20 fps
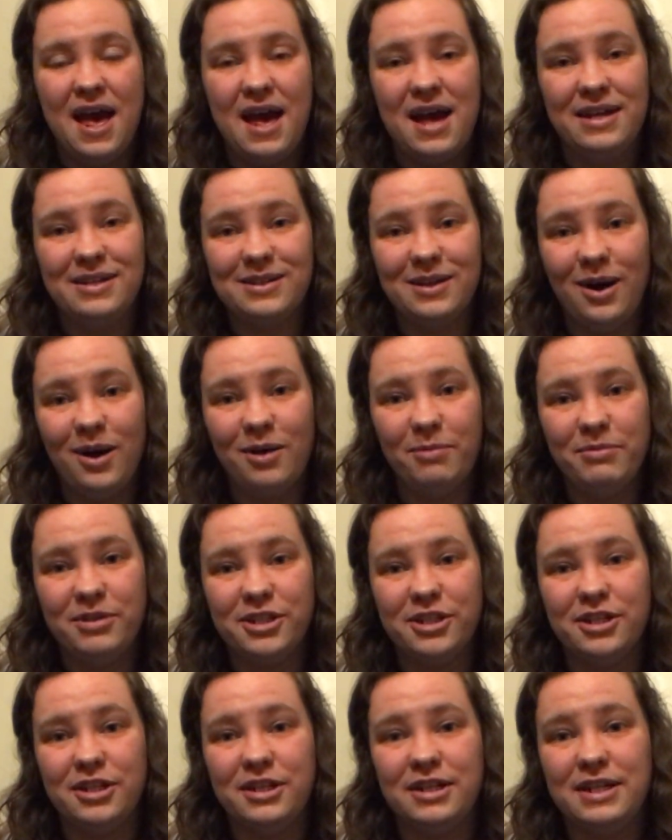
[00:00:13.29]
And our
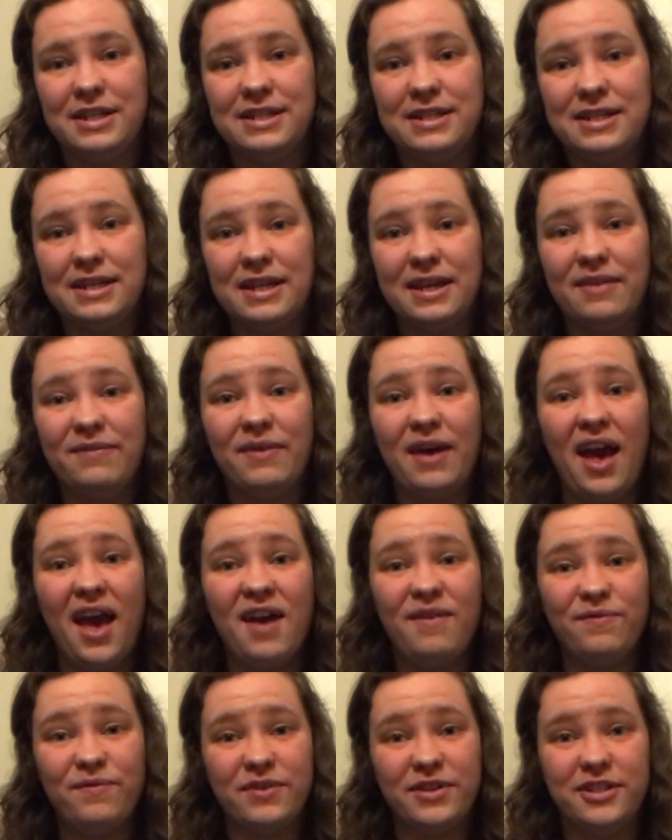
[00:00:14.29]
mission is to give
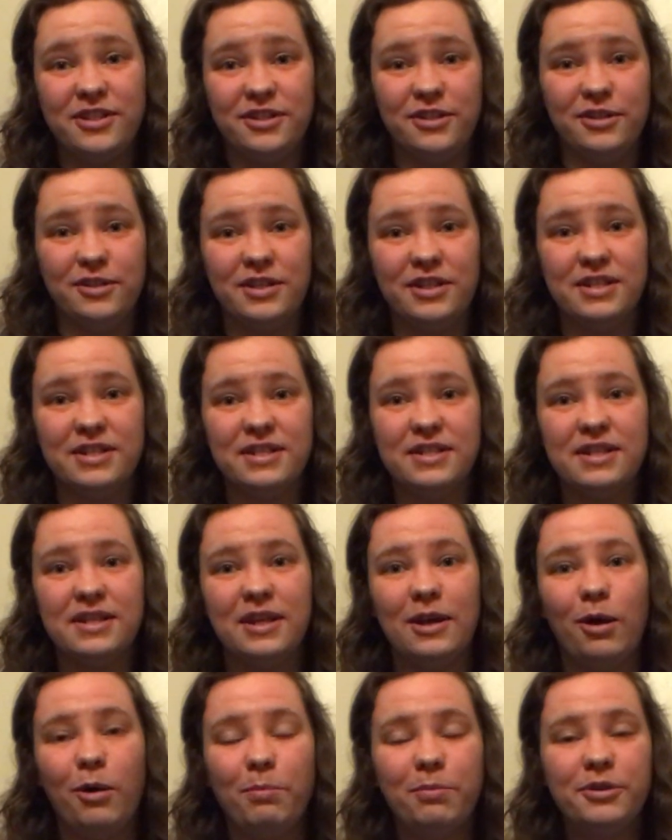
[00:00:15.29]
every student the
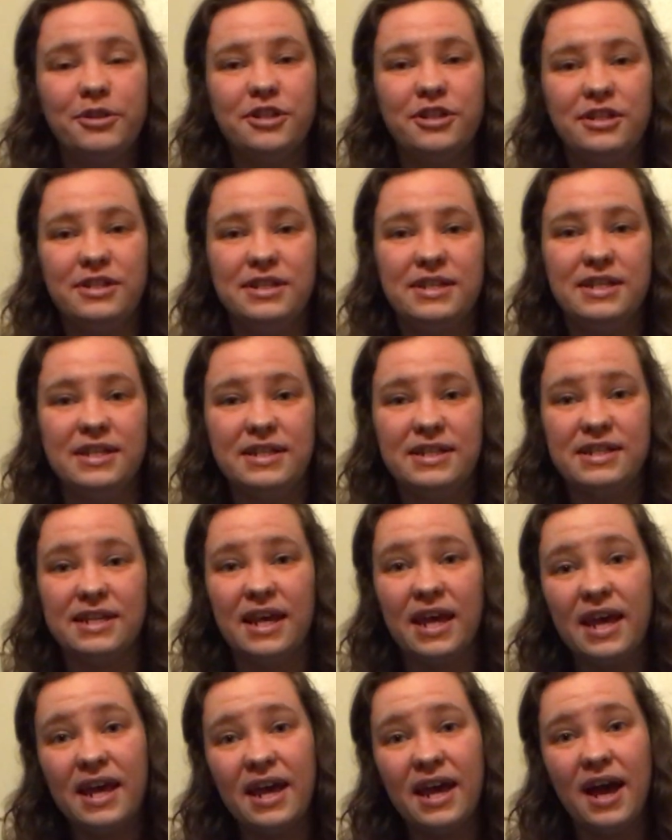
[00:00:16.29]
opportunity to
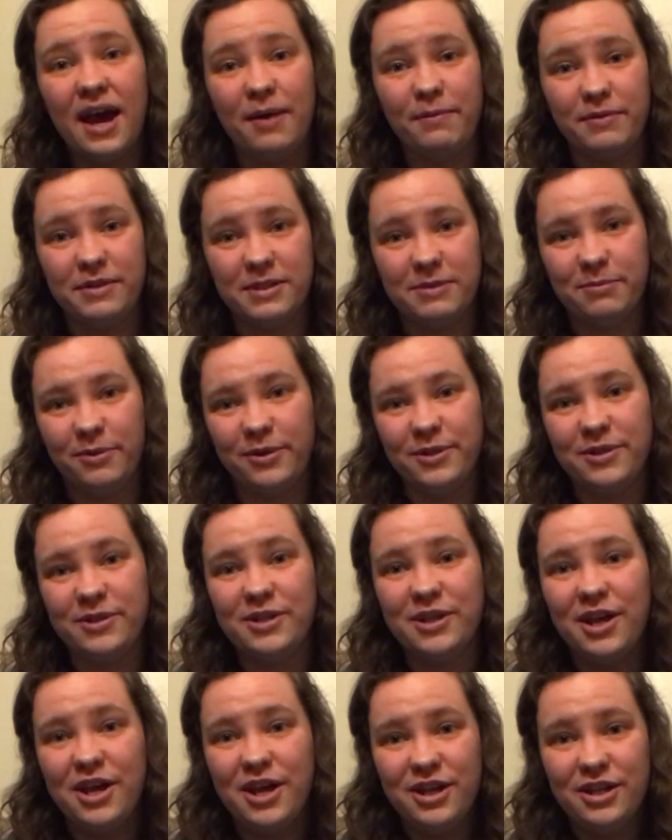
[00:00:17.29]
hear and respond
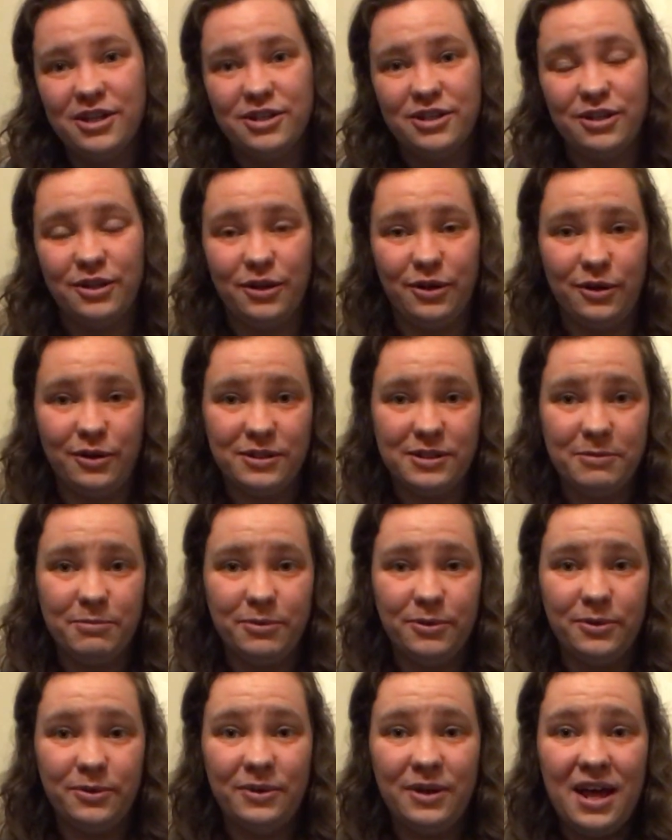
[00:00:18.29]
to the
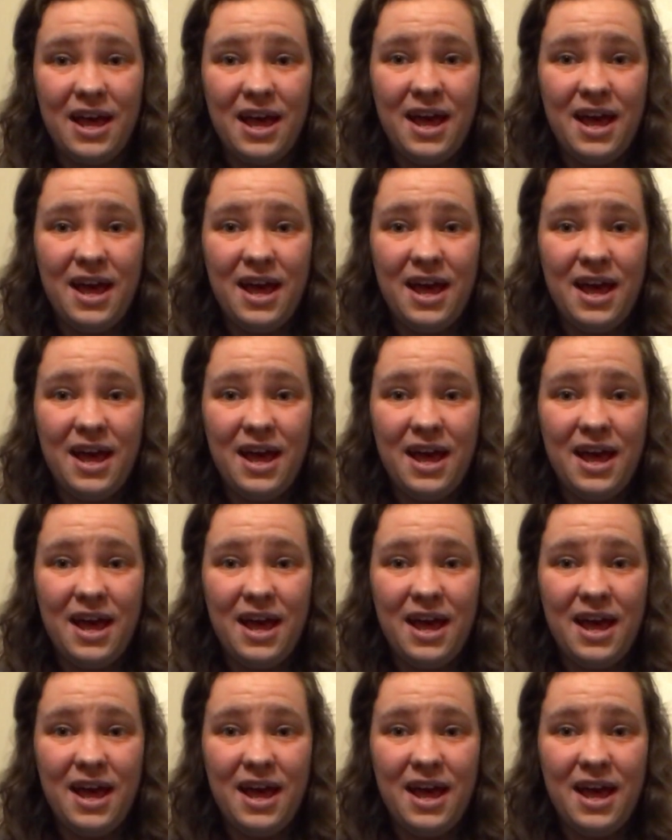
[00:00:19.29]
gospel.